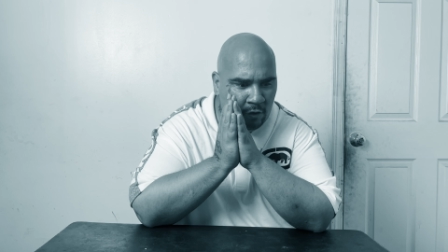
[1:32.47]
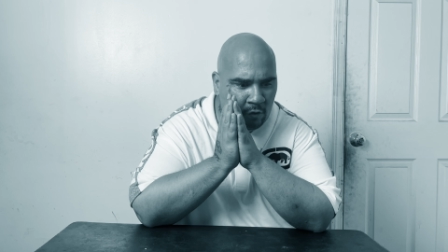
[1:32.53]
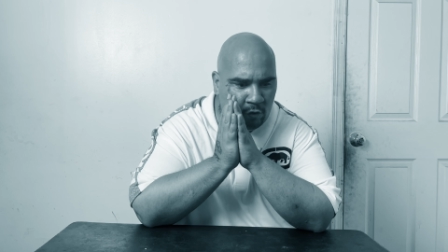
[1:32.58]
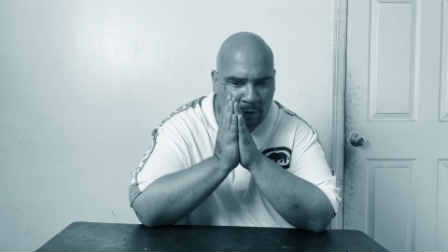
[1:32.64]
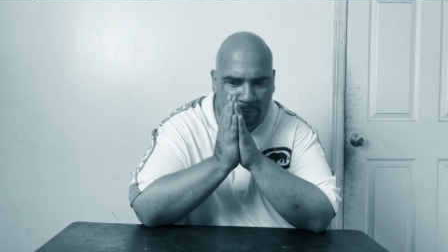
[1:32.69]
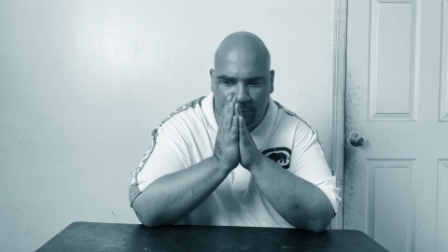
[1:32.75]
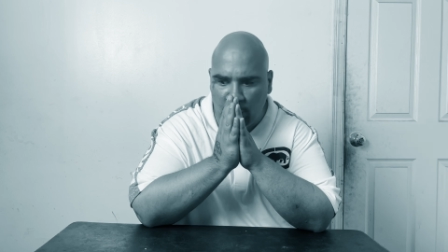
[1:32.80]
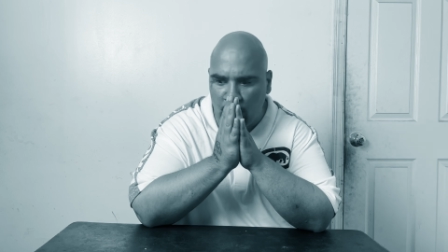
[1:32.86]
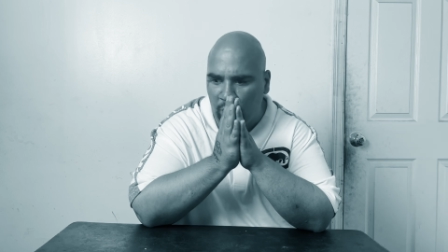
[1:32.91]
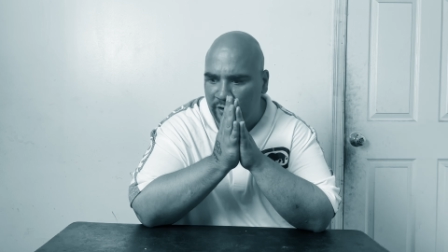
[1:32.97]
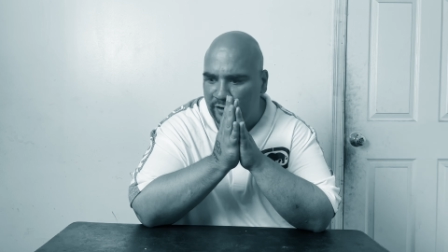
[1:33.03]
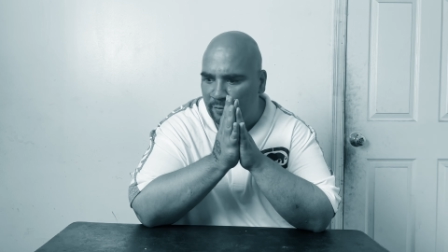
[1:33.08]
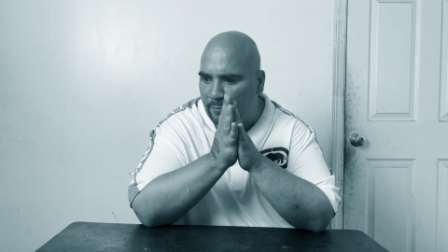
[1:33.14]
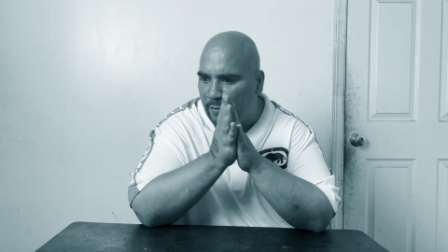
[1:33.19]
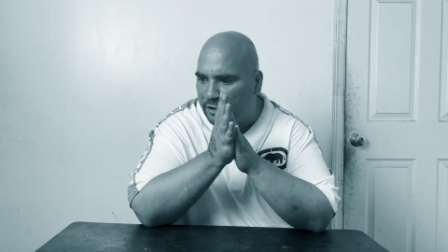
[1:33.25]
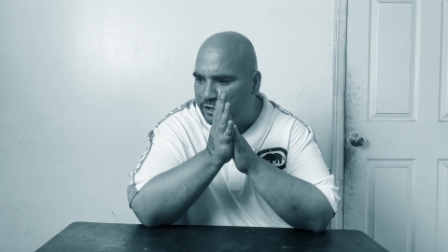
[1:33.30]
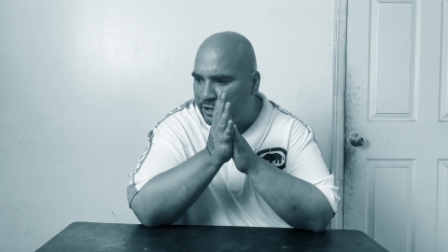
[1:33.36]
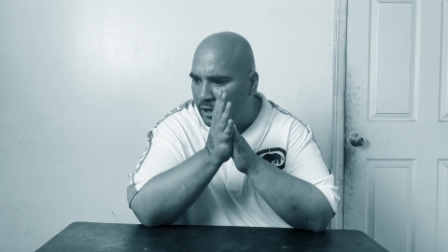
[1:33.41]
Crypto
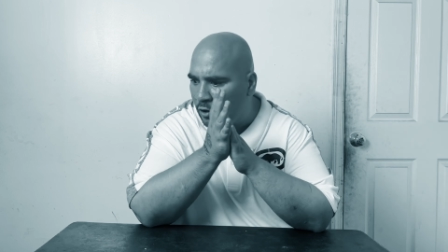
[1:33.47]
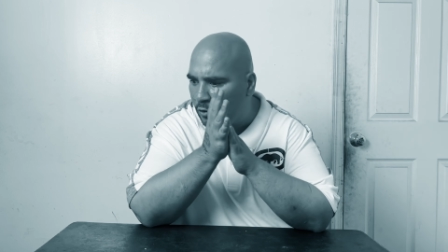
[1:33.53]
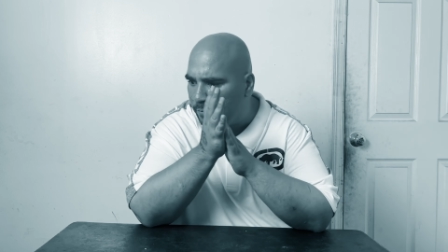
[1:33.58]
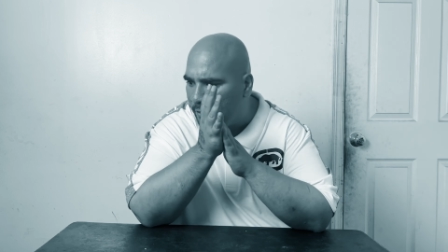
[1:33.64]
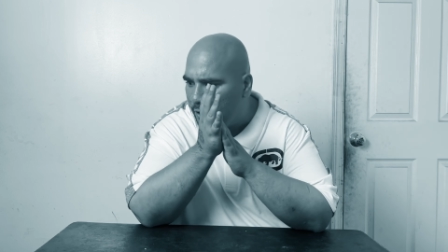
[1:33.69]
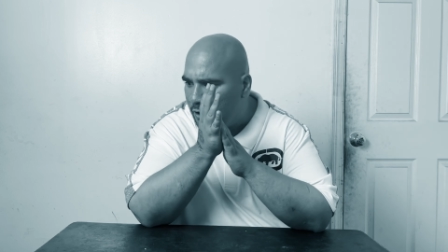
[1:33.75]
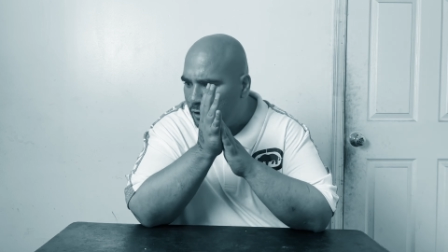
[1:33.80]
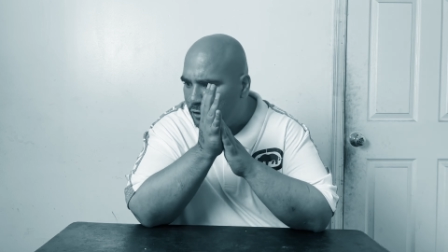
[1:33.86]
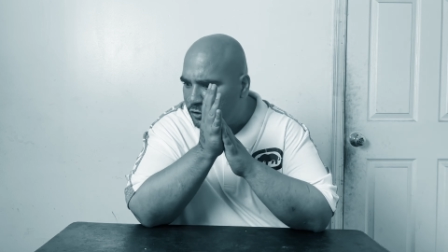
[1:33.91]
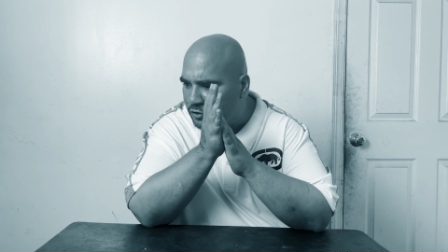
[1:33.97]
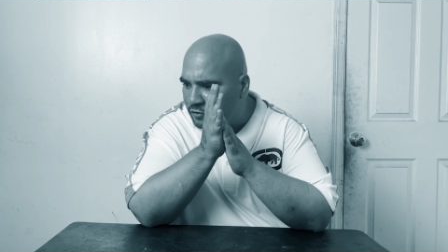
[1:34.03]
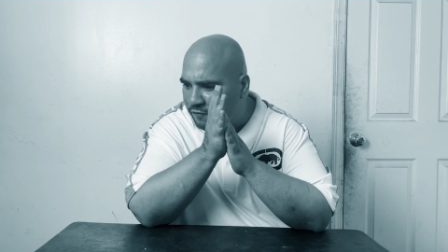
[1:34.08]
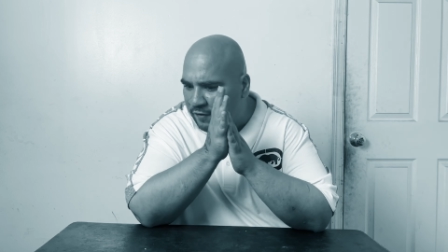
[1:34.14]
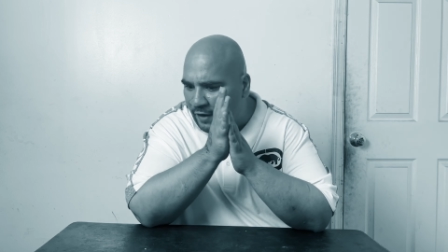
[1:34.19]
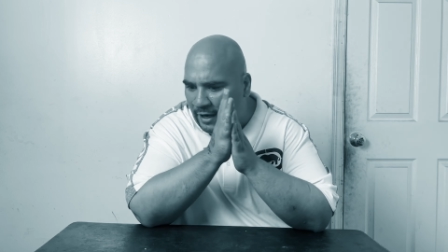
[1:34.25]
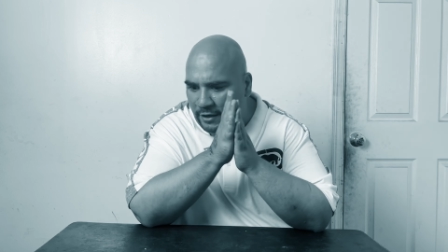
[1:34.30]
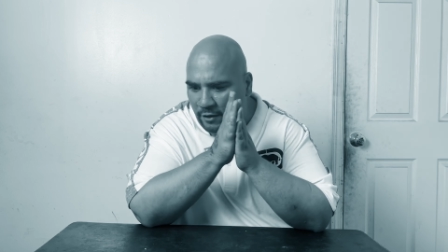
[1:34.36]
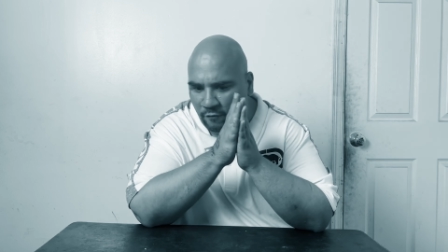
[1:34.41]
wasn't much help.
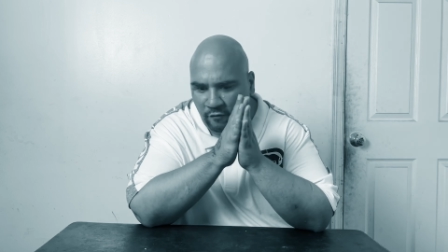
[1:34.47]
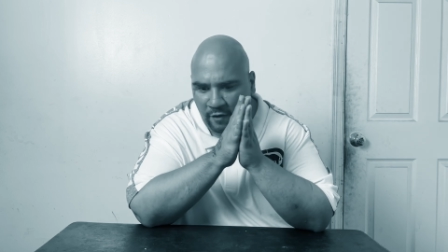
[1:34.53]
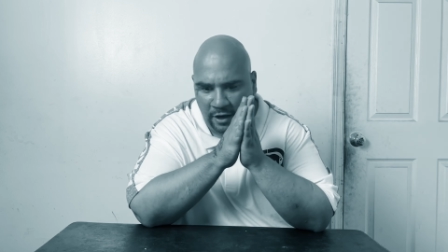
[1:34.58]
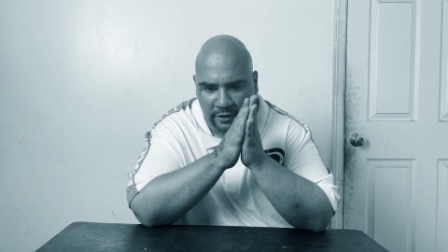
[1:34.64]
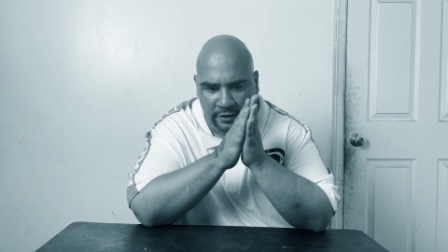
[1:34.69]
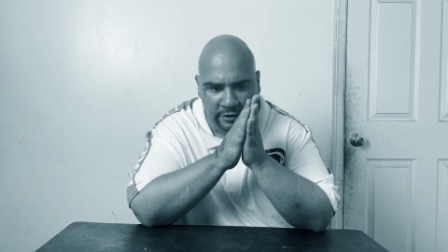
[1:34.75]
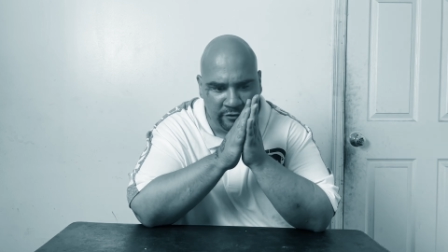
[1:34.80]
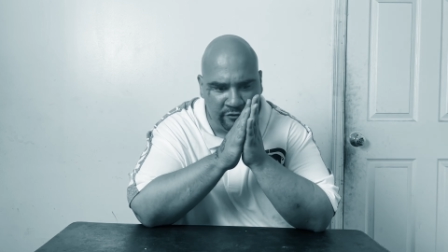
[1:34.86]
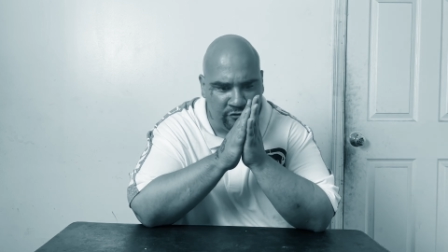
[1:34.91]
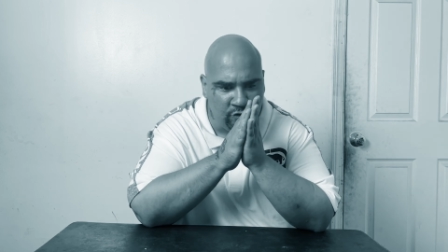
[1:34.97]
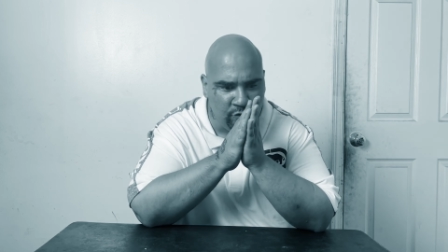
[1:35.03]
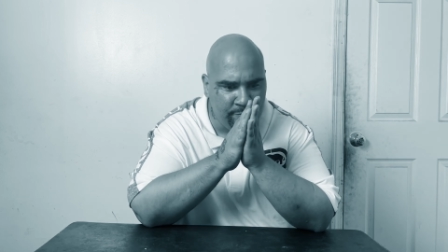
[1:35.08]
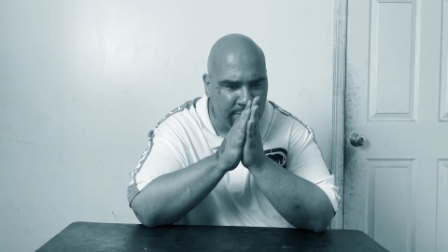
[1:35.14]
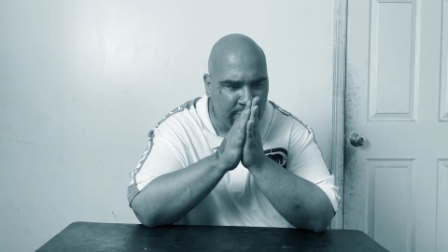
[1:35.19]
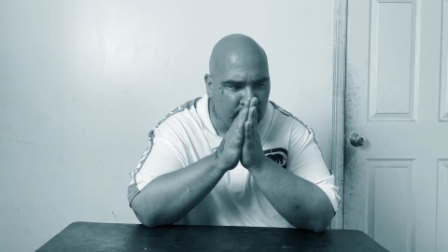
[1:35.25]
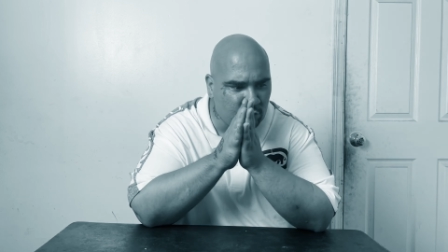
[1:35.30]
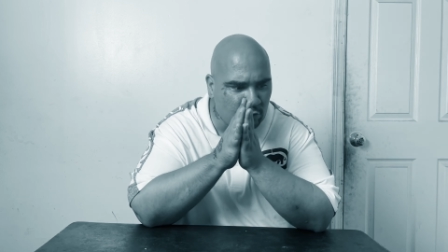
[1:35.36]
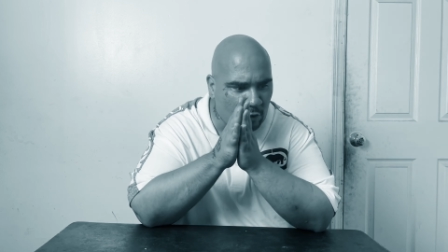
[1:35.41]
Flying around in a
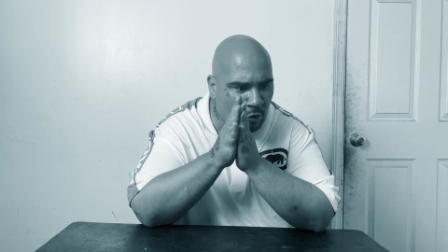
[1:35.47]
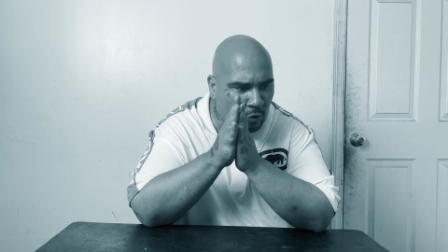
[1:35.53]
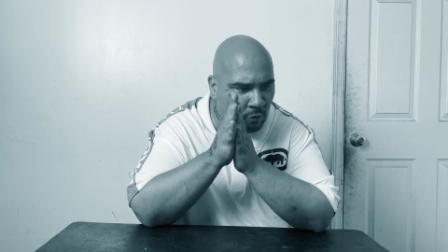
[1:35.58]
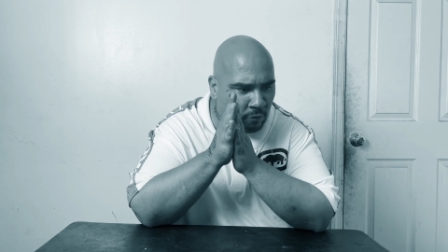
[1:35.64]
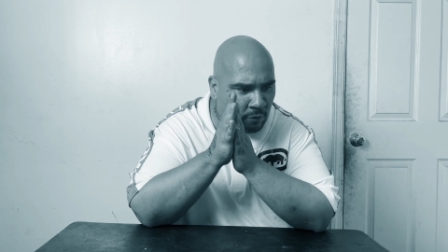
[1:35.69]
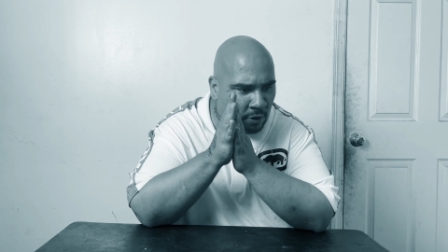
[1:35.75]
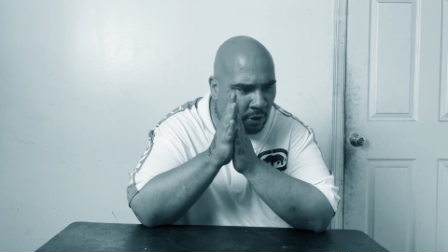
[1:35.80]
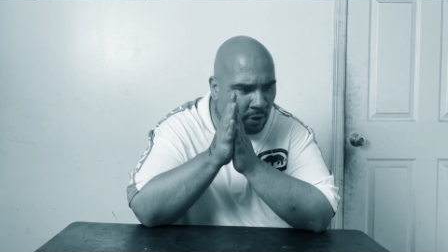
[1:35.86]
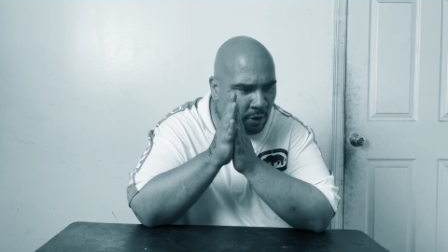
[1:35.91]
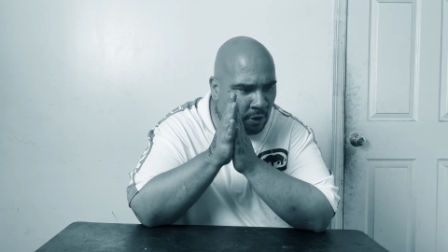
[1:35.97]
stupid drone.